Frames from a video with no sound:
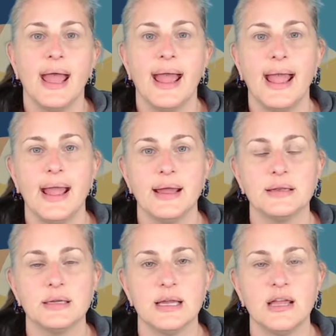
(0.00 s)

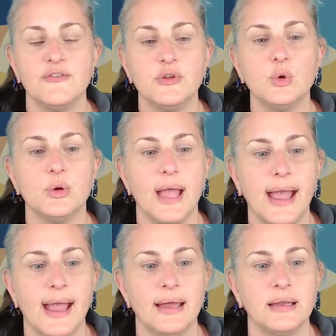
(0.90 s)
And if
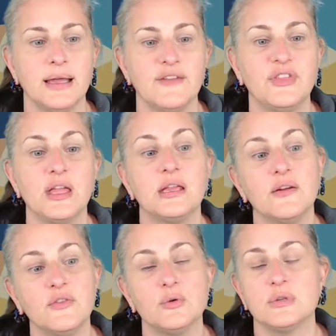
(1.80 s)
they
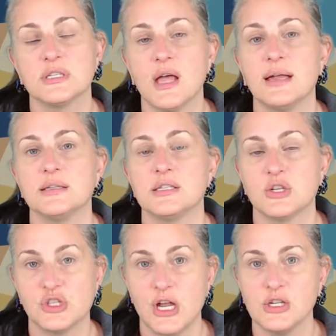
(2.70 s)
give you design
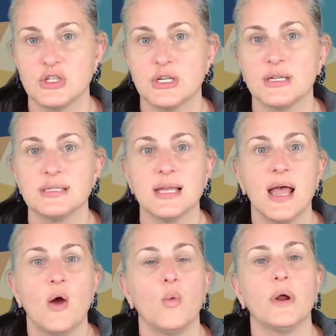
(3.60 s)
suggestions,
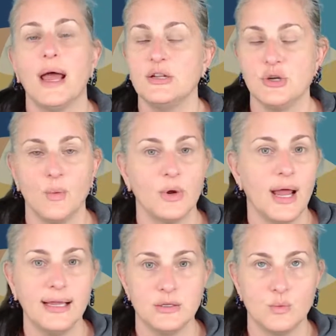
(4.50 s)
what I
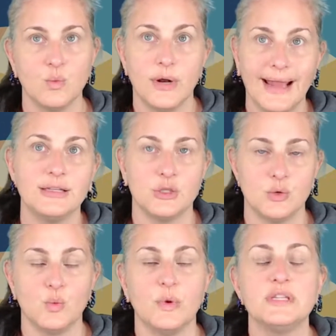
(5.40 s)
do
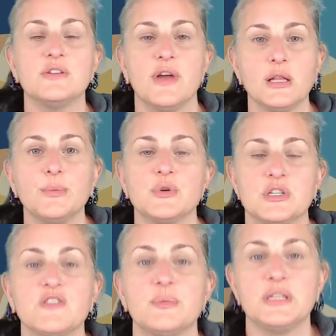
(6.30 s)
when developers
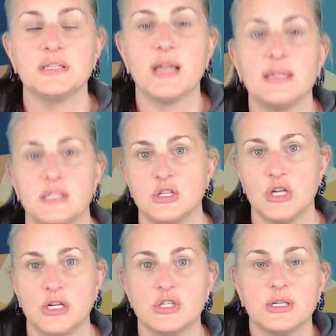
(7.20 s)
give me design
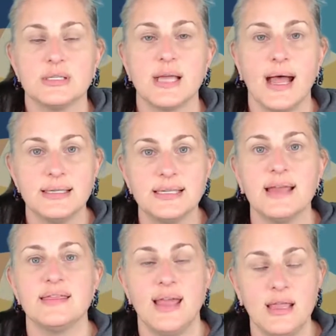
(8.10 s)
suggestions, I say,
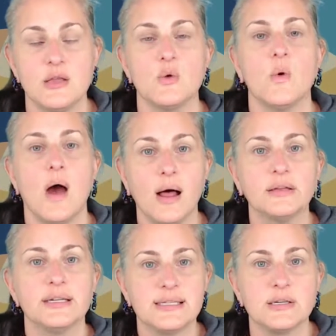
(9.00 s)
thank you, I'll
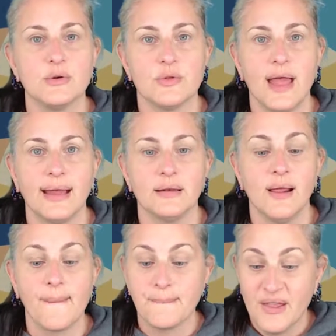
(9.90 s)
consider that.
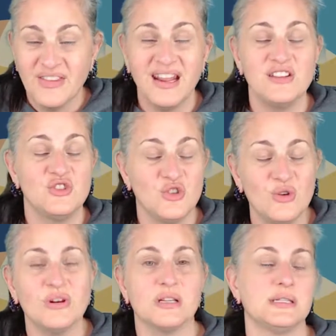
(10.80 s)
And then I
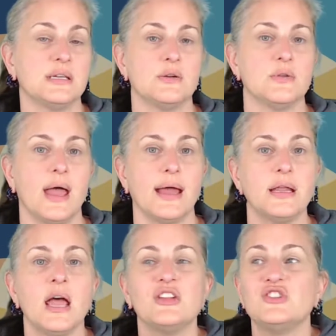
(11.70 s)
do consider that,
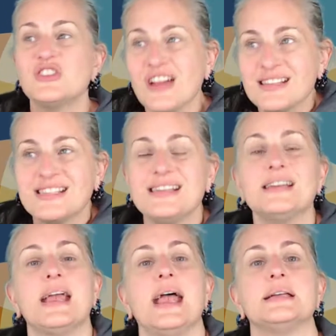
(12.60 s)
just
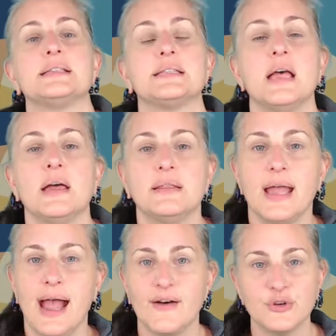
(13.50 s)
in case they
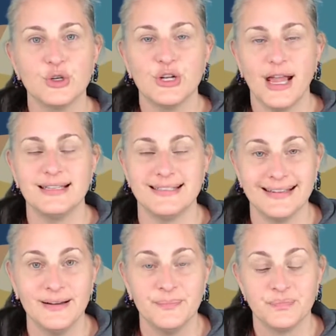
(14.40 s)
have a good
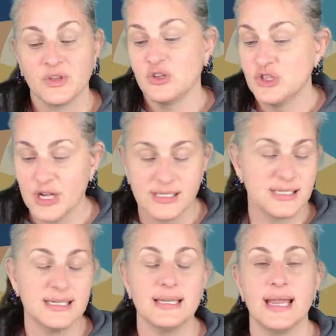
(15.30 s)
idea, just
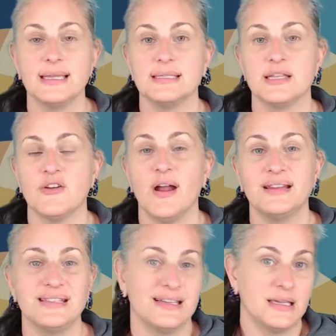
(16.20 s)
in case their
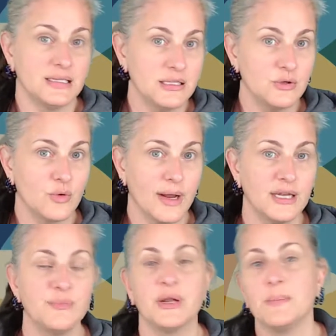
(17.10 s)
idea isn't
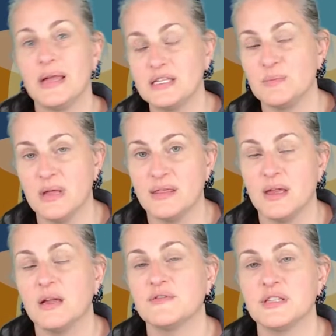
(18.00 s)
great, but it makes me
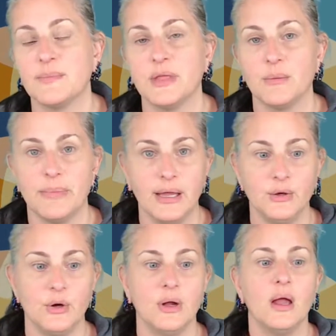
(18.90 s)
think of something
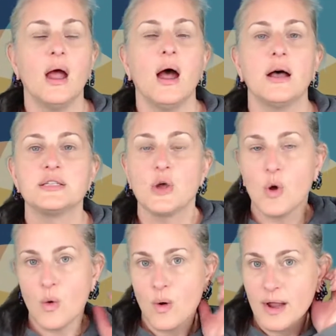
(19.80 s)
better.
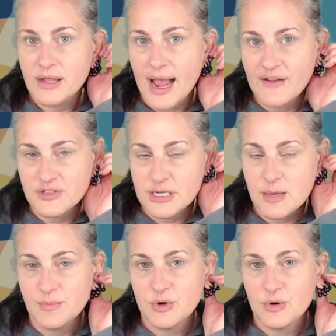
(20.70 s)
So you have to
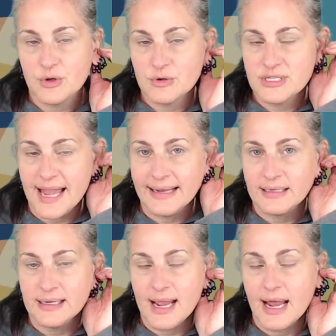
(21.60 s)
keep your
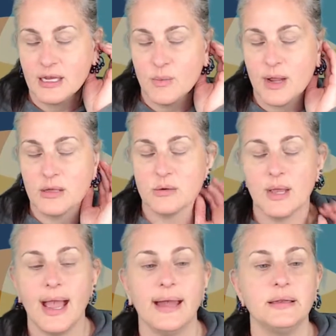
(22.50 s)
sanity any way you
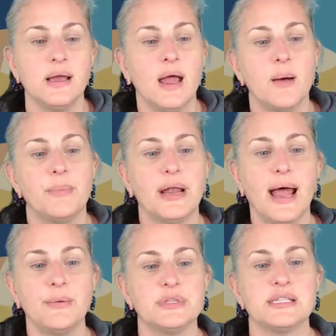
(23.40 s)
can, but
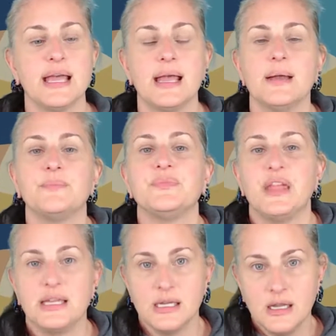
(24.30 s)
I would say they
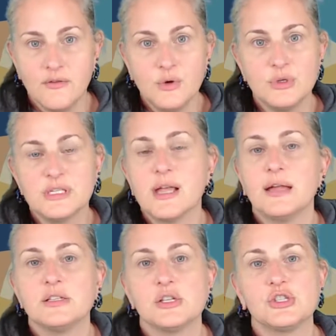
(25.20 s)
can give you
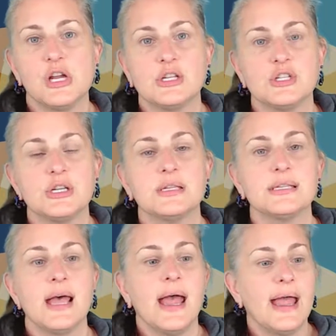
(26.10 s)
design suggestions.
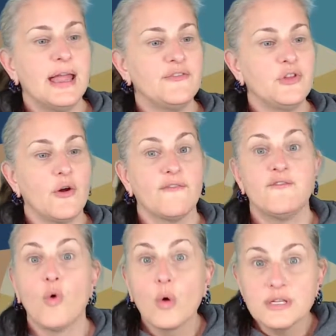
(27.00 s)
If they're
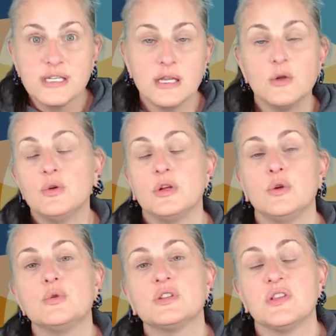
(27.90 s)
forcing you to
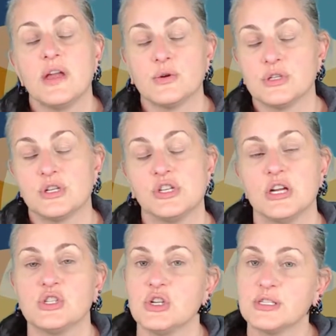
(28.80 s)
use their
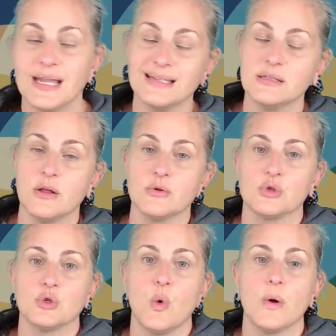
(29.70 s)
suggestions, that's another
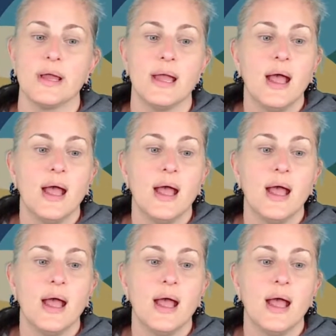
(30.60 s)
story.